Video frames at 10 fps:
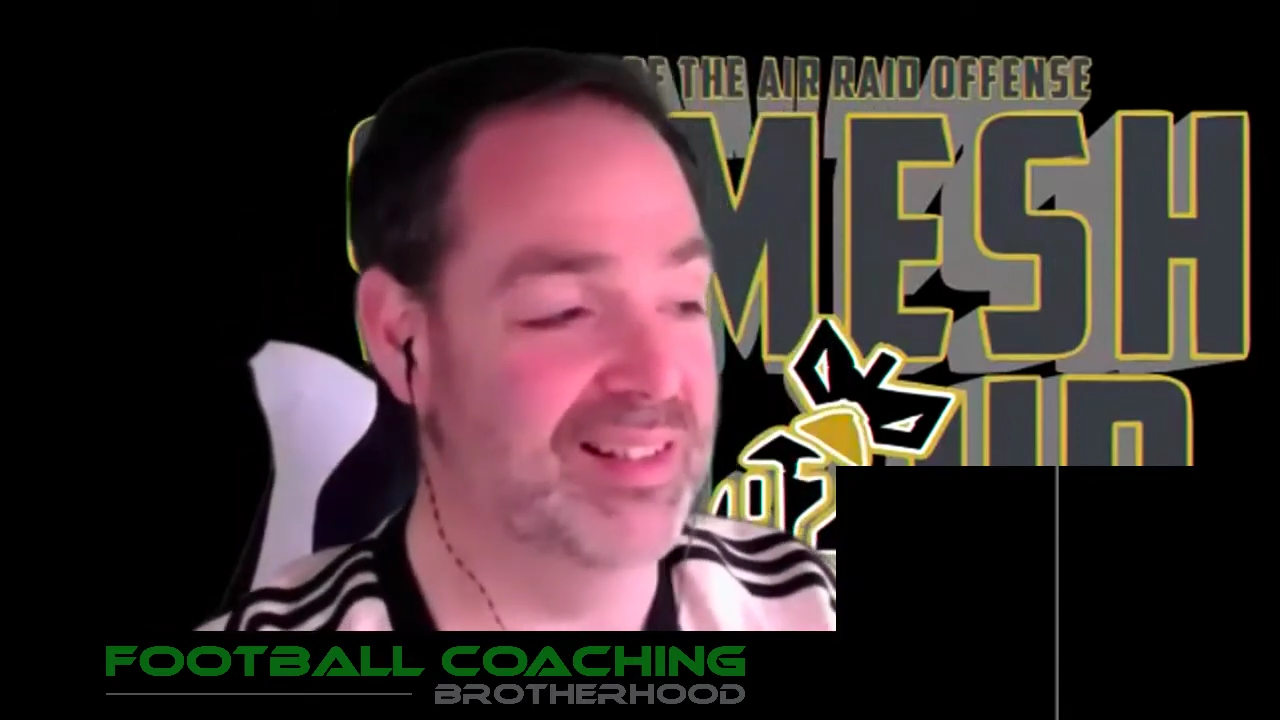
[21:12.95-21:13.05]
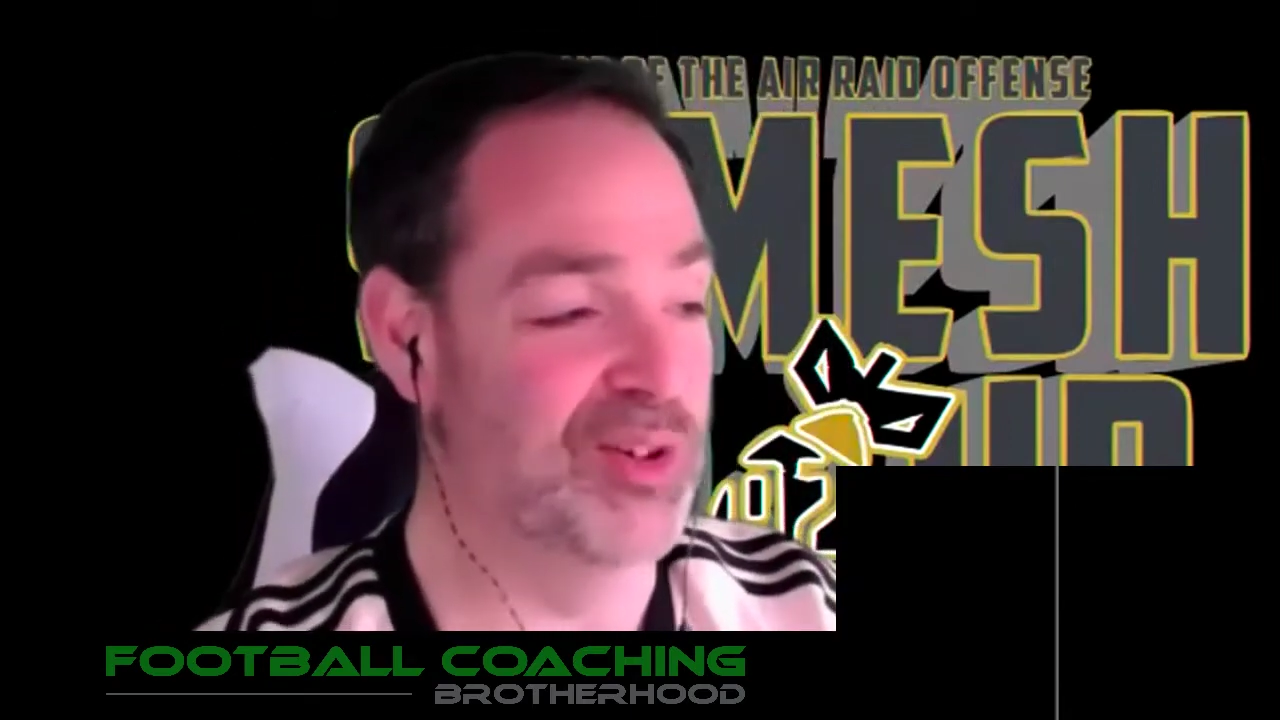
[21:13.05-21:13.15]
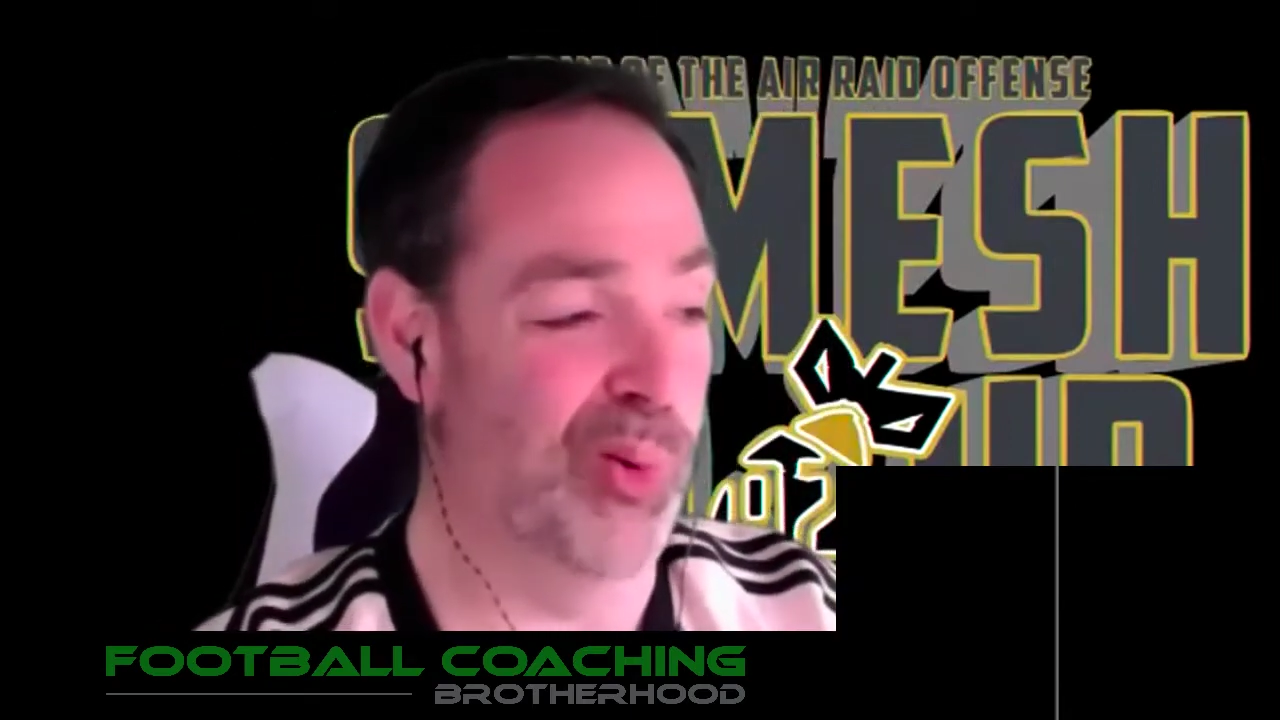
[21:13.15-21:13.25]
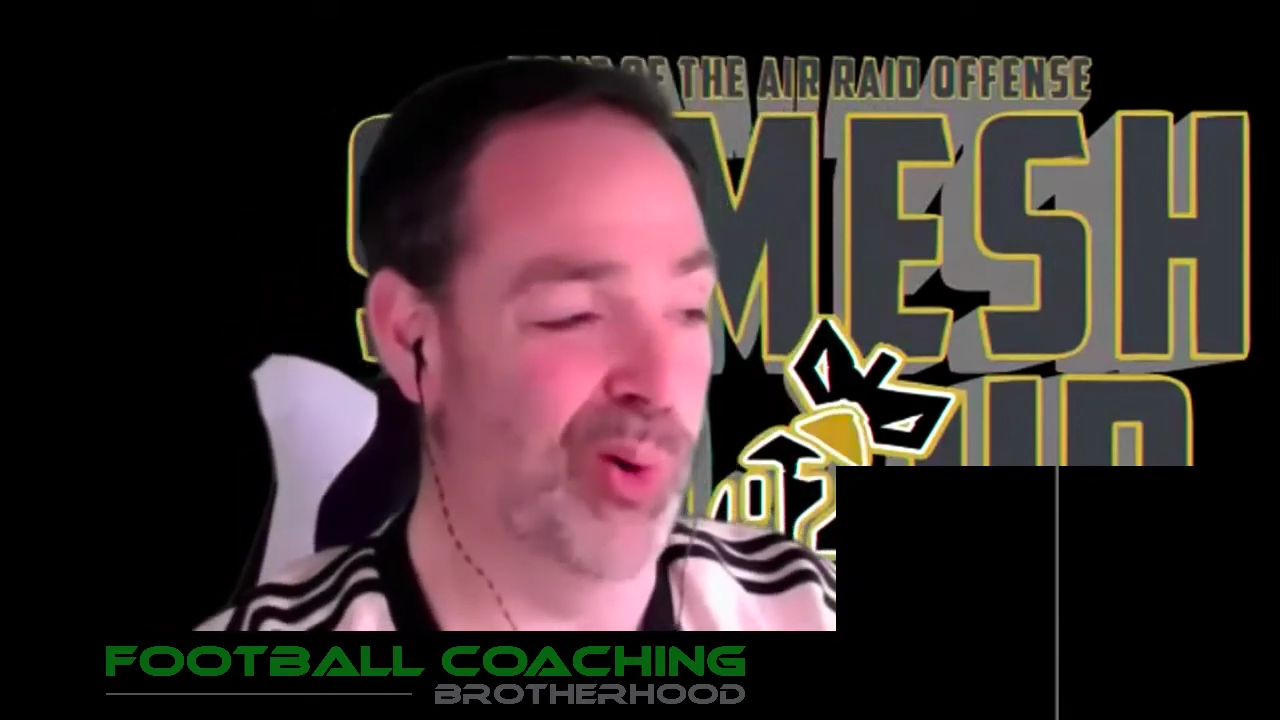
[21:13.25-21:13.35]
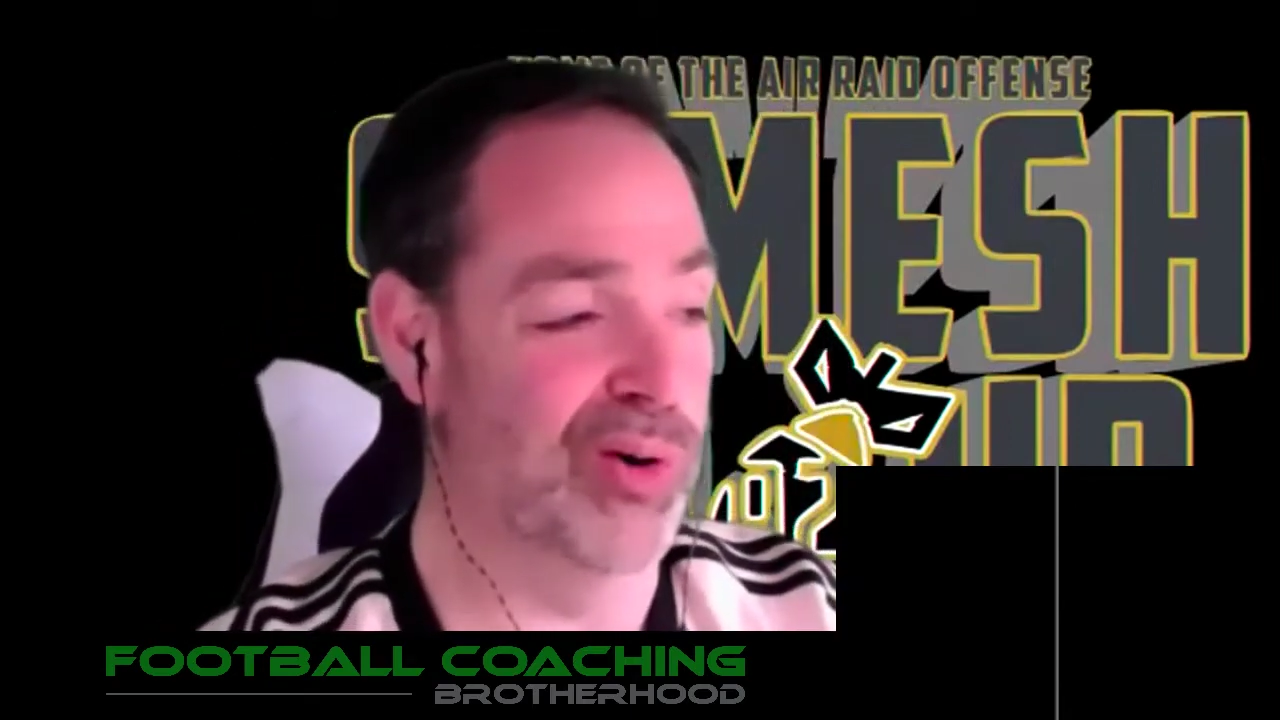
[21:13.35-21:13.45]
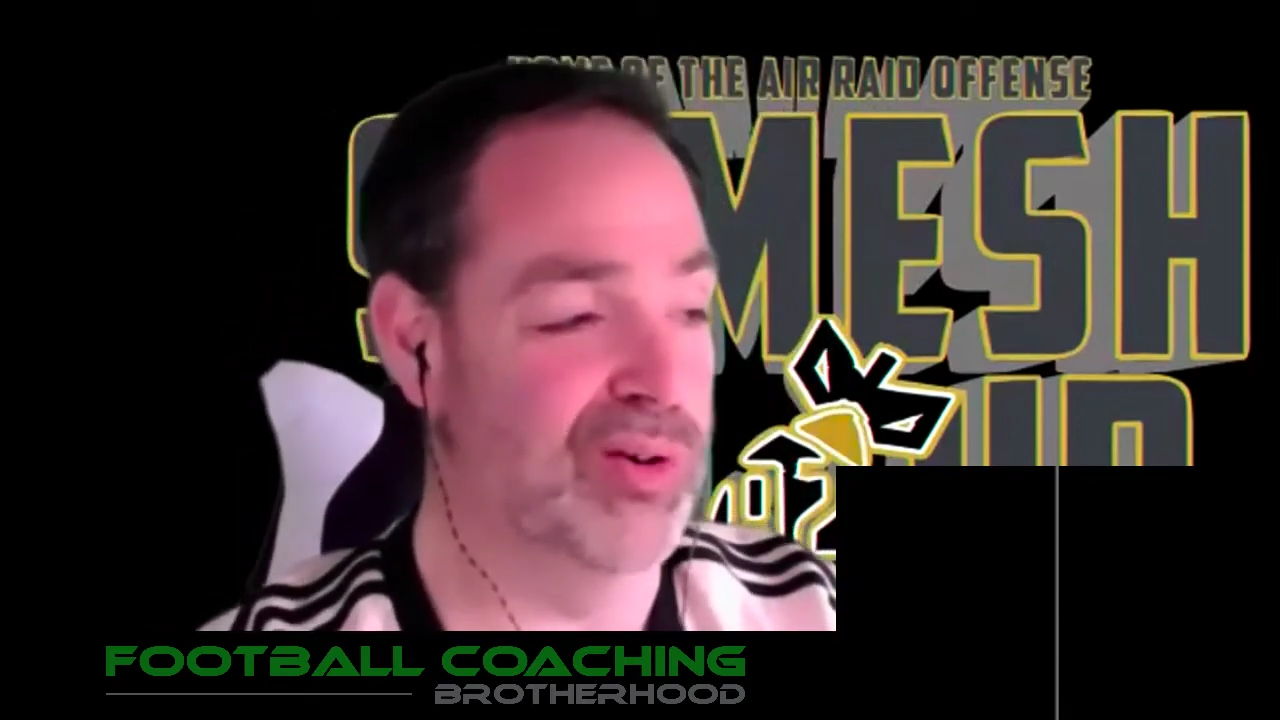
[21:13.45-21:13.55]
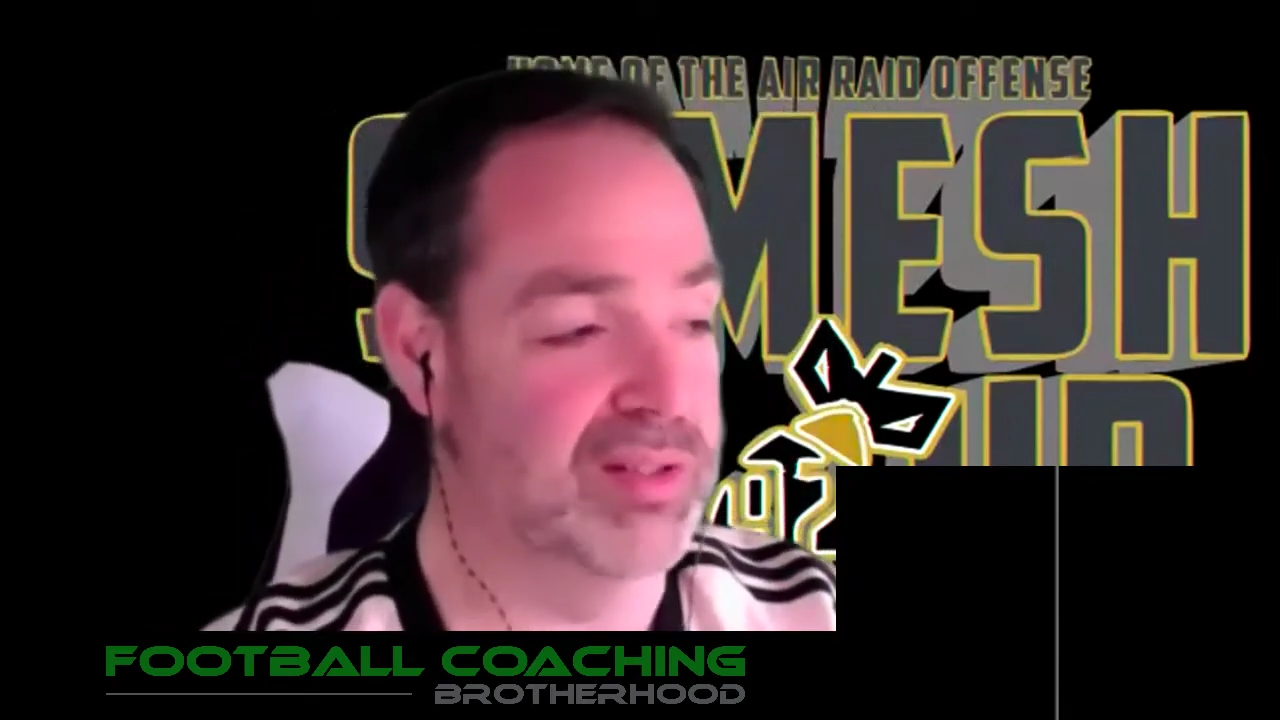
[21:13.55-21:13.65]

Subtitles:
the world